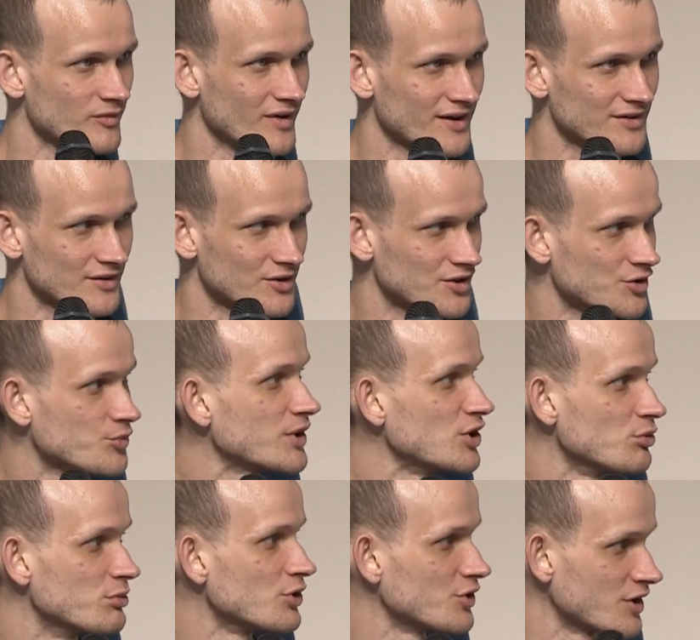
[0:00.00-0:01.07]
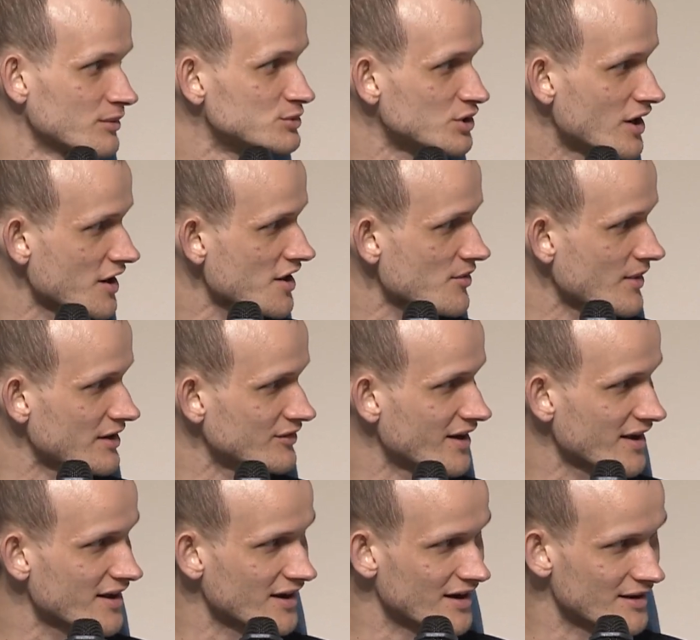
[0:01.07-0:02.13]
like the real building blocks, right?
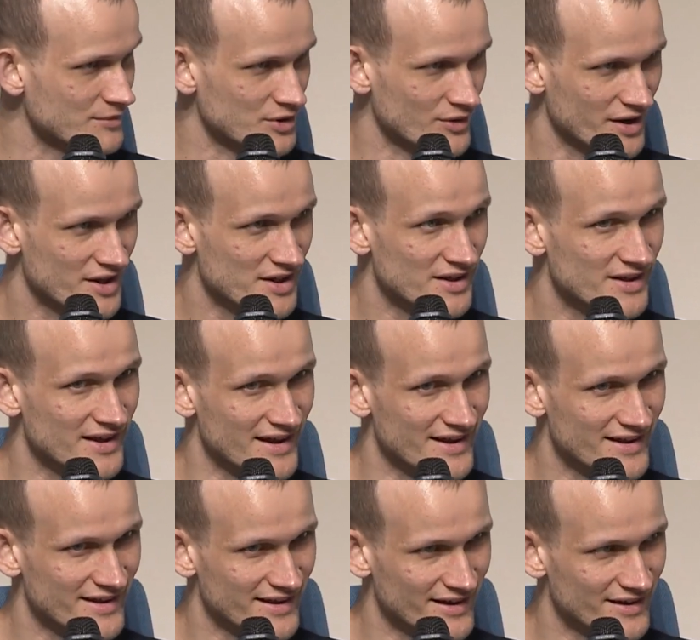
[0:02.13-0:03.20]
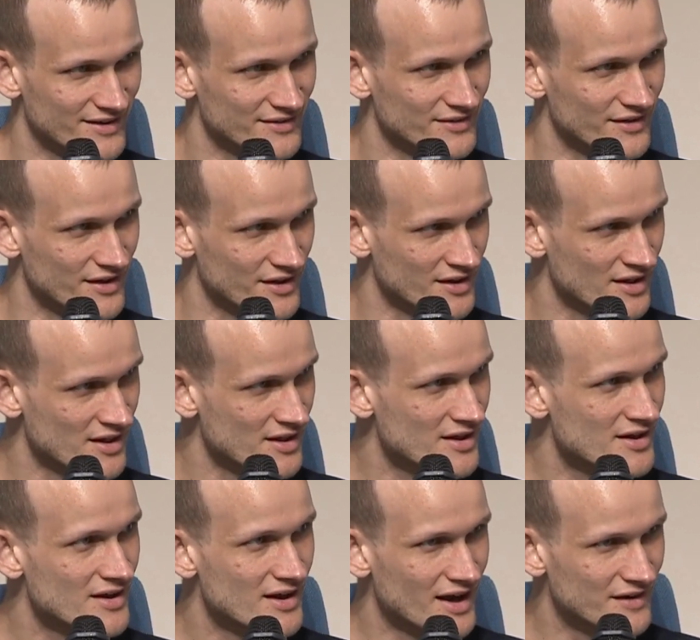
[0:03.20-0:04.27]
Like I mean, like ZK, yeah, things.
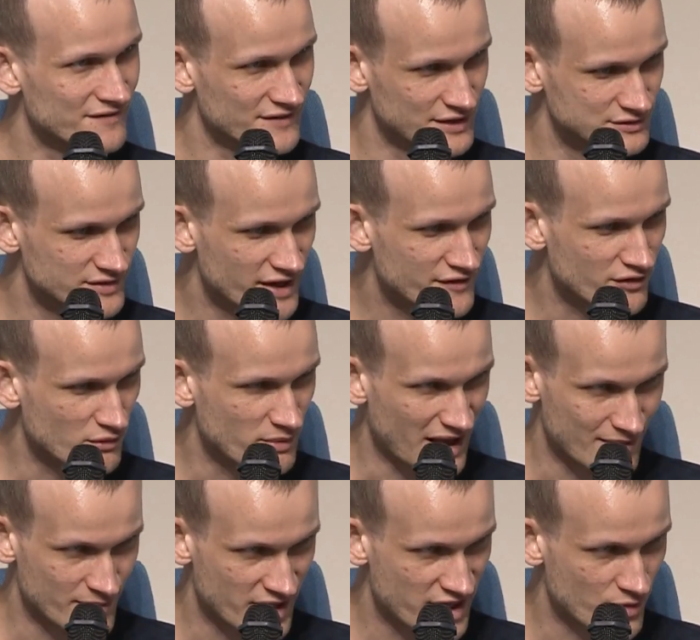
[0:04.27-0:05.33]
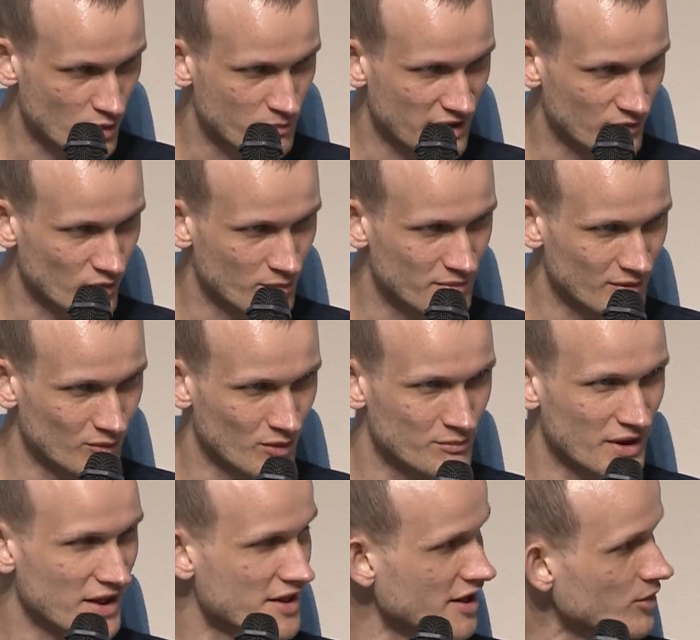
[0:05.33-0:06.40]
I feel like for payments we're
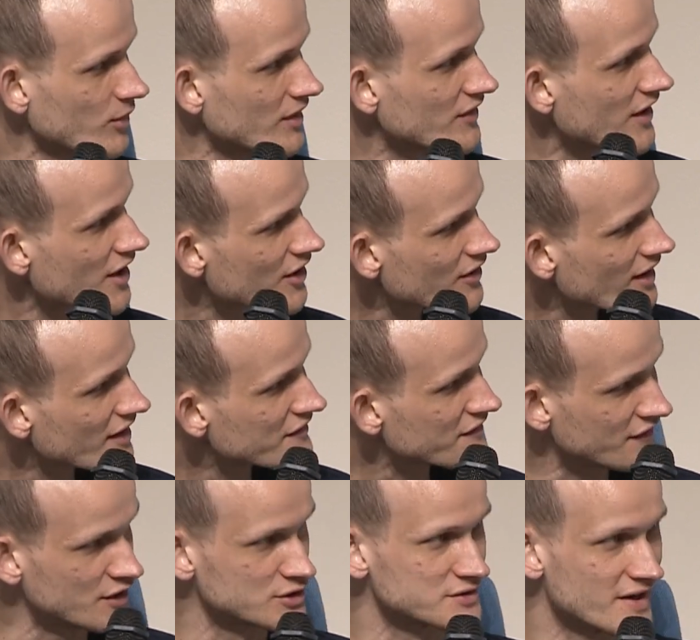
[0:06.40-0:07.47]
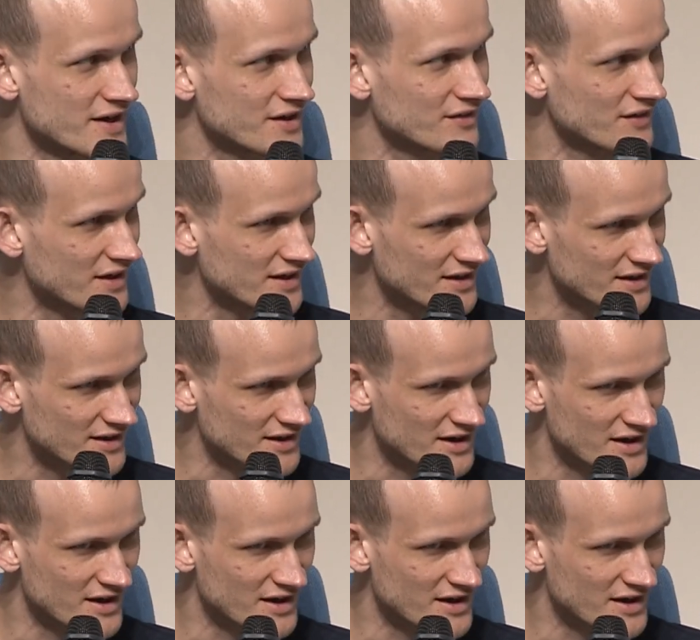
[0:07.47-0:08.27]
basically there. I feel like the